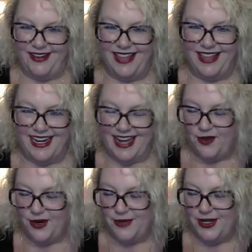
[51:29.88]
like I
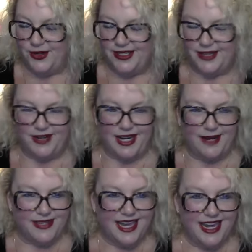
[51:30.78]
want to be cold
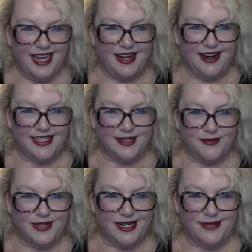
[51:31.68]
sometimes and hot
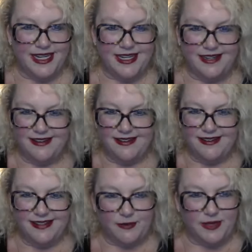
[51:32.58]
sometimes and
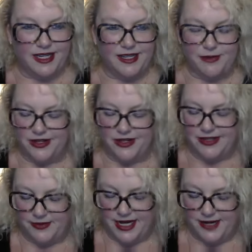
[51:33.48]
something in the middle
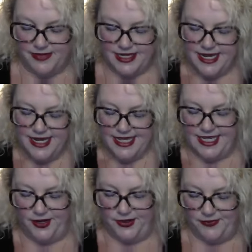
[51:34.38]
sometimes.
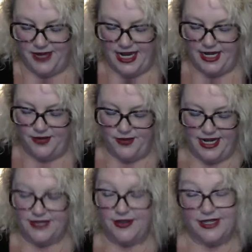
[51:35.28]
So anyway,
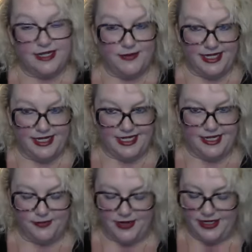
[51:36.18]
so I didn't mean to
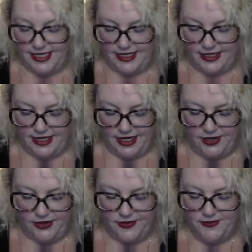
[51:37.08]
dump on San
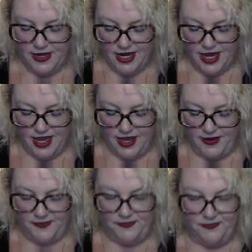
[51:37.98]
Diego.
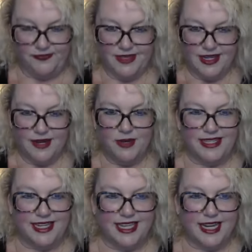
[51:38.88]

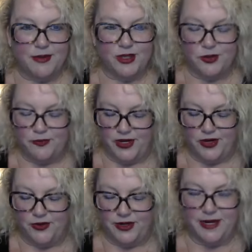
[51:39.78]
Plus, I think I'm a little
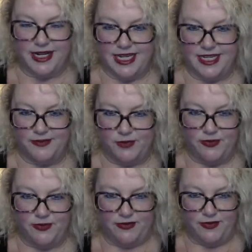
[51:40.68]
bitter. One of my kids moved
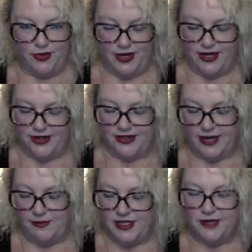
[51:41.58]
there for 3 years. I
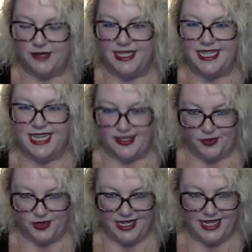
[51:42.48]
missed him
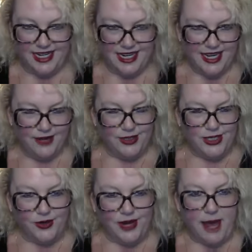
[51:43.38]
desperately. I was
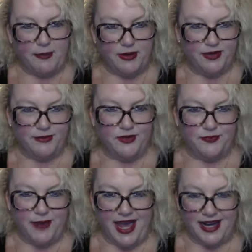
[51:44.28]
so happy when he moved
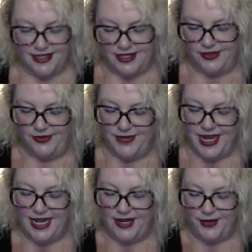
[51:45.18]
back. So
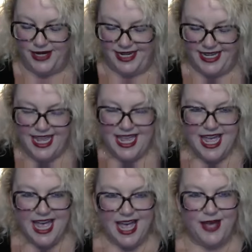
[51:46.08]
anyway,
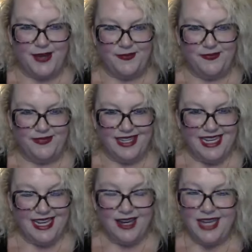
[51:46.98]

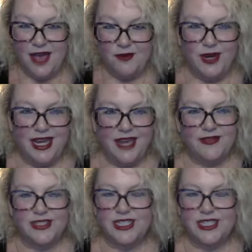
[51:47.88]
yeah, we have